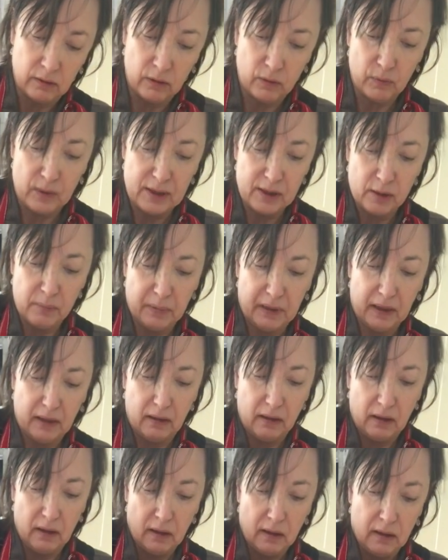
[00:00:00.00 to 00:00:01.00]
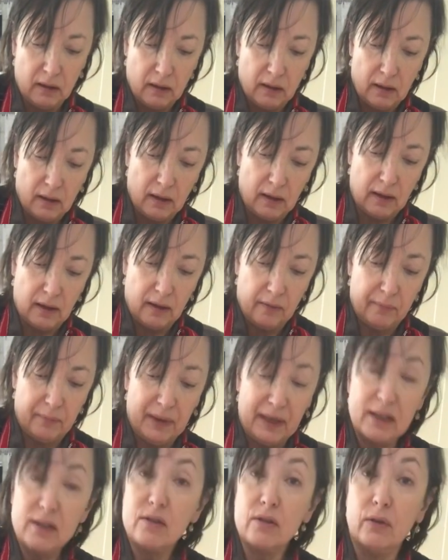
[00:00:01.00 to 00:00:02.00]
recipe
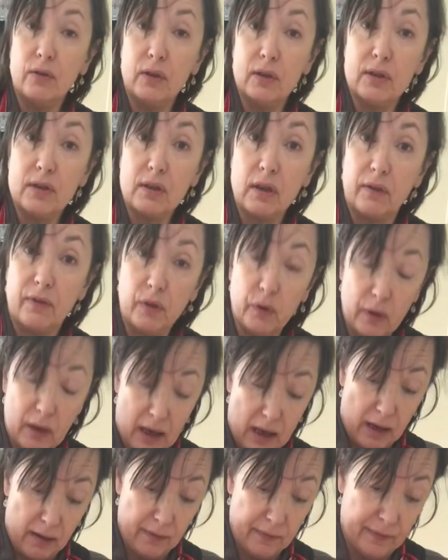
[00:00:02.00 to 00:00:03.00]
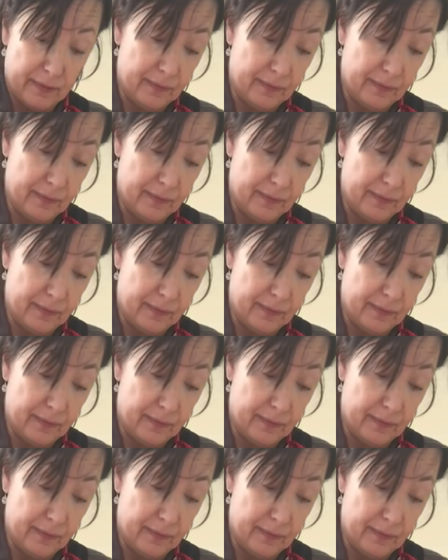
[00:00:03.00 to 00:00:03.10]
based on the stuff you have.